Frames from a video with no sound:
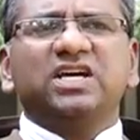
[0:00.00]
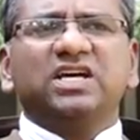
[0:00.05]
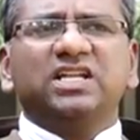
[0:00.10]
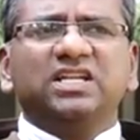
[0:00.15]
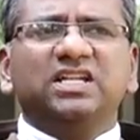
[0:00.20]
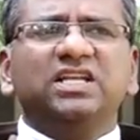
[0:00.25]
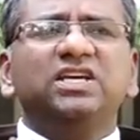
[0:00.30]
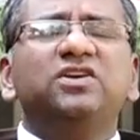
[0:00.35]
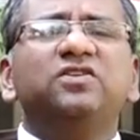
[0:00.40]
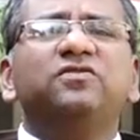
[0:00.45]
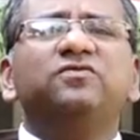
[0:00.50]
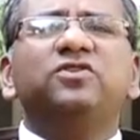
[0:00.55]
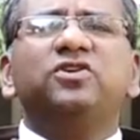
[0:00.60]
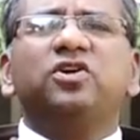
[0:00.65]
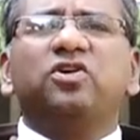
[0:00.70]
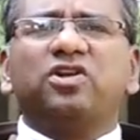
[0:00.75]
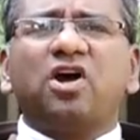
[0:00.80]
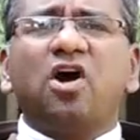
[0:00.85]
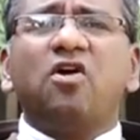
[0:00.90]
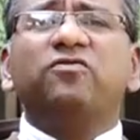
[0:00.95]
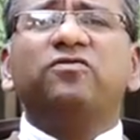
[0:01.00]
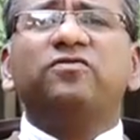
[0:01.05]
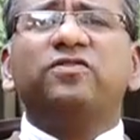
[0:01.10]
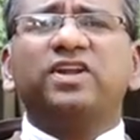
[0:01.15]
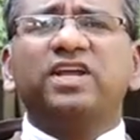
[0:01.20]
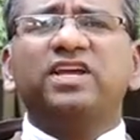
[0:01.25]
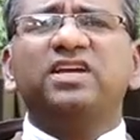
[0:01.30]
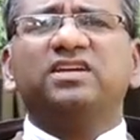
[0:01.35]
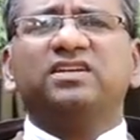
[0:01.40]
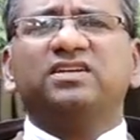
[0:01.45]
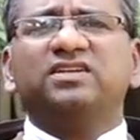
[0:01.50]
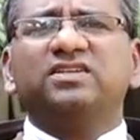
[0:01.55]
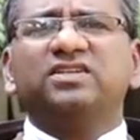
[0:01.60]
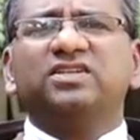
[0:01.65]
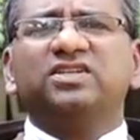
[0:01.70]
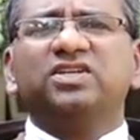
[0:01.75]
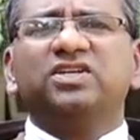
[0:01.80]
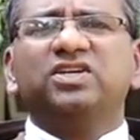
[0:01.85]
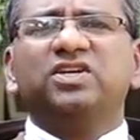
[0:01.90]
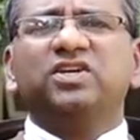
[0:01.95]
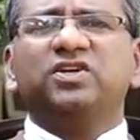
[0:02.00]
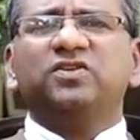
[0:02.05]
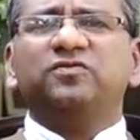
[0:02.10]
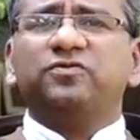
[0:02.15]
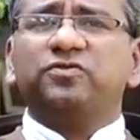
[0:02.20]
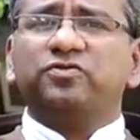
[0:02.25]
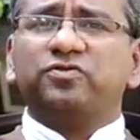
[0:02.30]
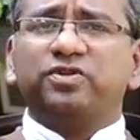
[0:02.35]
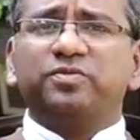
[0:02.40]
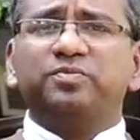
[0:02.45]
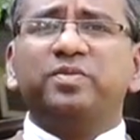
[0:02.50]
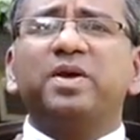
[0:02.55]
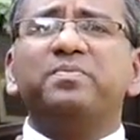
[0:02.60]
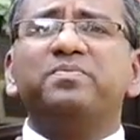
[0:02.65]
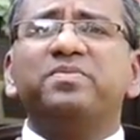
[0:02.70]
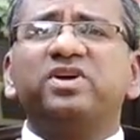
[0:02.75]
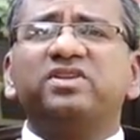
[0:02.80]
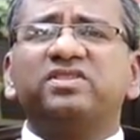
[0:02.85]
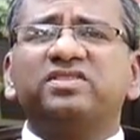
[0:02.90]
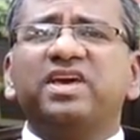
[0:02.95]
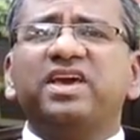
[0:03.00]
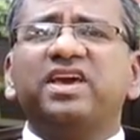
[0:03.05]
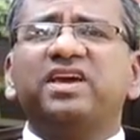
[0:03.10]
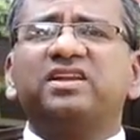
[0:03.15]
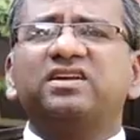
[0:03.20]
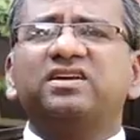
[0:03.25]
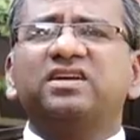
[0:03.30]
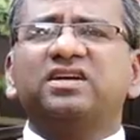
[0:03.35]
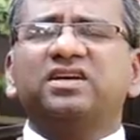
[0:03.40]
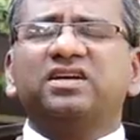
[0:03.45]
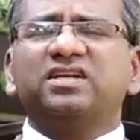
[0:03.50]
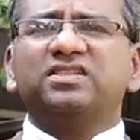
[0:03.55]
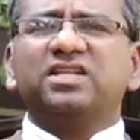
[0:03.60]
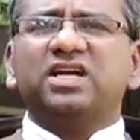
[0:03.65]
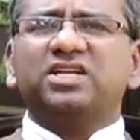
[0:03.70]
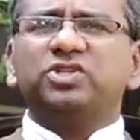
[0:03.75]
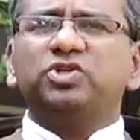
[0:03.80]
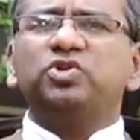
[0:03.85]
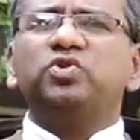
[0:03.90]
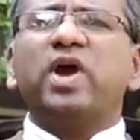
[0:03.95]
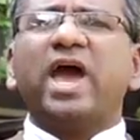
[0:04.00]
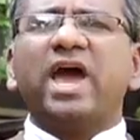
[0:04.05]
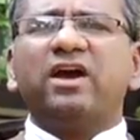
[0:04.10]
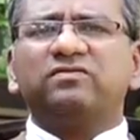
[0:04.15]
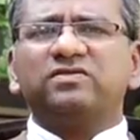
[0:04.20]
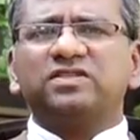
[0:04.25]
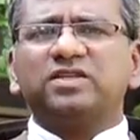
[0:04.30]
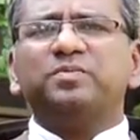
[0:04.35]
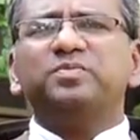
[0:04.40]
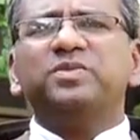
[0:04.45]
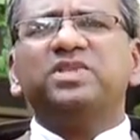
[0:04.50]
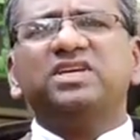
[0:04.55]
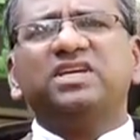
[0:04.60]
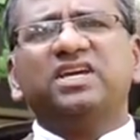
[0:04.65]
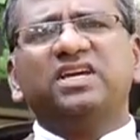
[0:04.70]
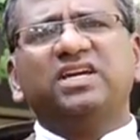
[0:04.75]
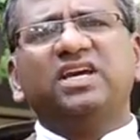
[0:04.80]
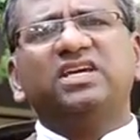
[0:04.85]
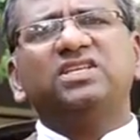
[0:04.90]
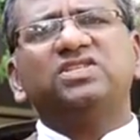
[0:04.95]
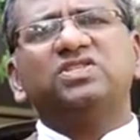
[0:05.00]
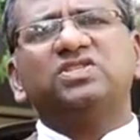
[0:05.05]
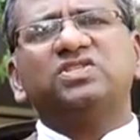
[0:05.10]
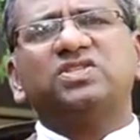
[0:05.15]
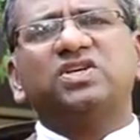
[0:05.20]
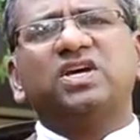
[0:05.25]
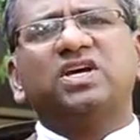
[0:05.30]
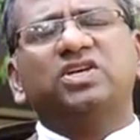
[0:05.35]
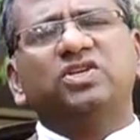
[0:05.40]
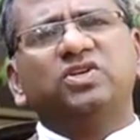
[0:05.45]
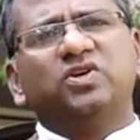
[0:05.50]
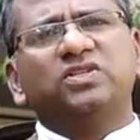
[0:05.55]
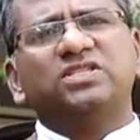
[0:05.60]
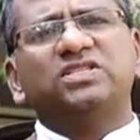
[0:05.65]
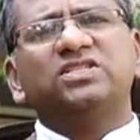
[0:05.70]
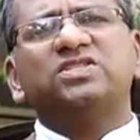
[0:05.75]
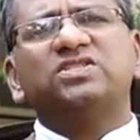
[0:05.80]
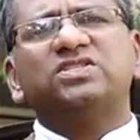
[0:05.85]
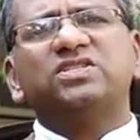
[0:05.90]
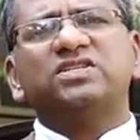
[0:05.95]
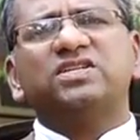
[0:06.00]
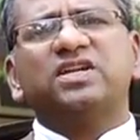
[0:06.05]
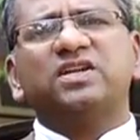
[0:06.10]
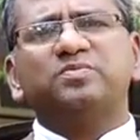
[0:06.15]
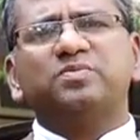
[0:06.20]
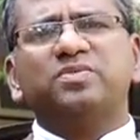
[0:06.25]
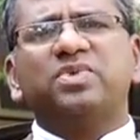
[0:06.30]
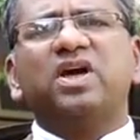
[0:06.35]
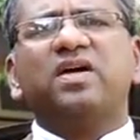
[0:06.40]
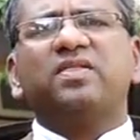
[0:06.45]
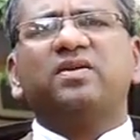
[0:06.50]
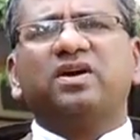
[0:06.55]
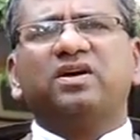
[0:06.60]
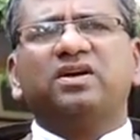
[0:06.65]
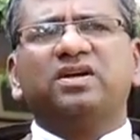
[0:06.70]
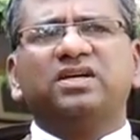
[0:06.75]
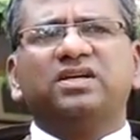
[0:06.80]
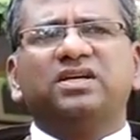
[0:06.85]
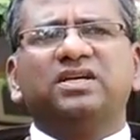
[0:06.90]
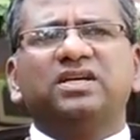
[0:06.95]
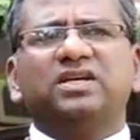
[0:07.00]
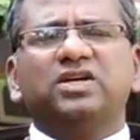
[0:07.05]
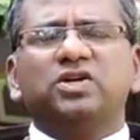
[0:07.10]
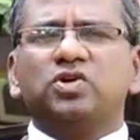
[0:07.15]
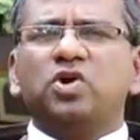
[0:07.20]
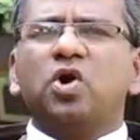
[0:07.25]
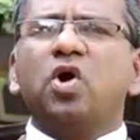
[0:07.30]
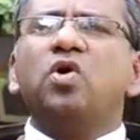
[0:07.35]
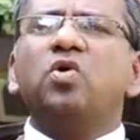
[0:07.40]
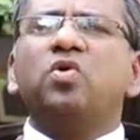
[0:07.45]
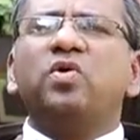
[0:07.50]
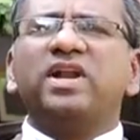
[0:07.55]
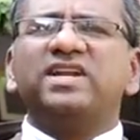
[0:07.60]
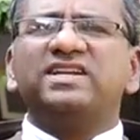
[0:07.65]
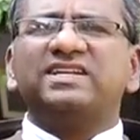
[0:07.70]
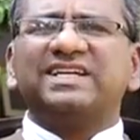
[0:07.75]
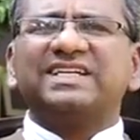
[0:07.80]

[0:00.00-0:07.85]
leave your offering if you remember there that you have something against your sister and brother. Go and